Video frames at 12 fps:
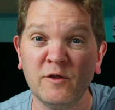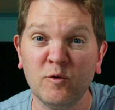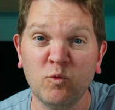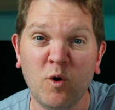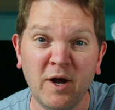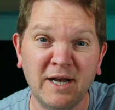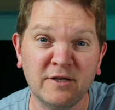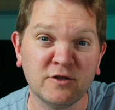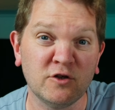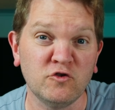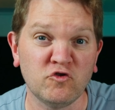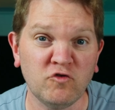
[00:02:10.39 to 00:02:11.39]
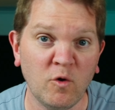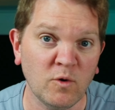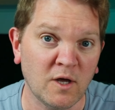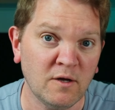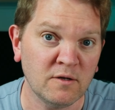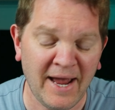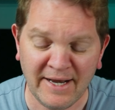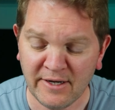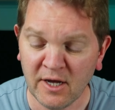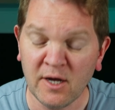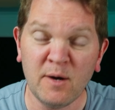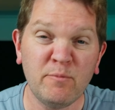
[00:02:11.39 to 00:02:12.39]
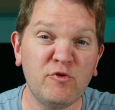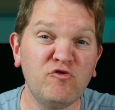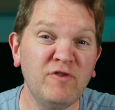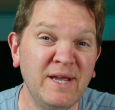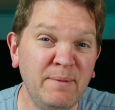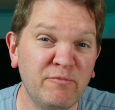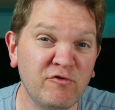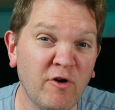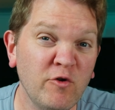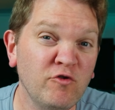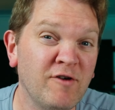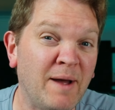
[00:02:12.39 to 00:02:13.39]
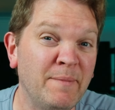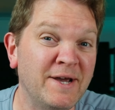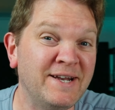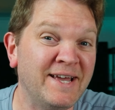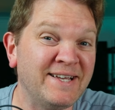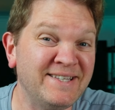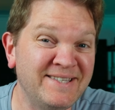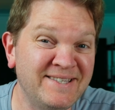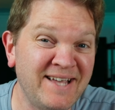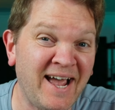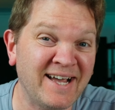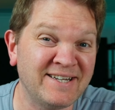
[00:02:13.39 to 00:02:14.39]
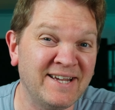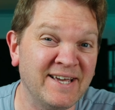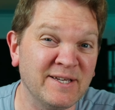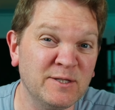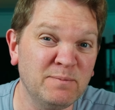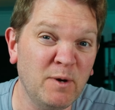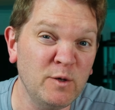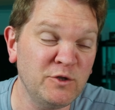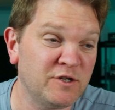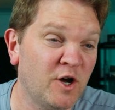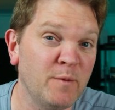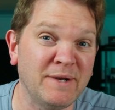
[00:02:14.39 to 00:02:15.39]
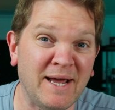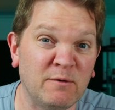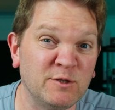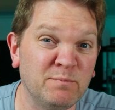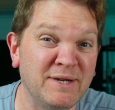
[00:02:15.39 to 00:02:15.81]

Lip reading: the wireless controller, and pre-program an exact exposure time in hours,